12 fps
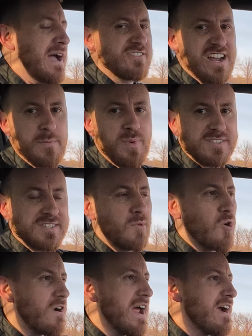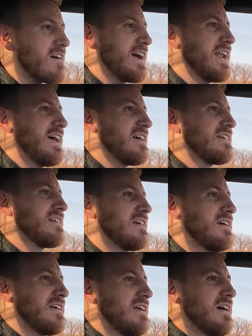Try to put some more air in it.
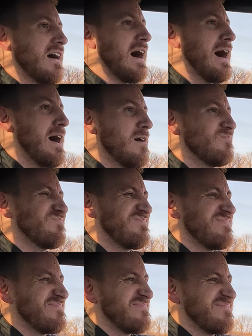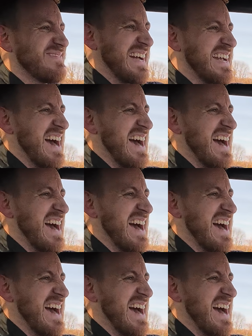I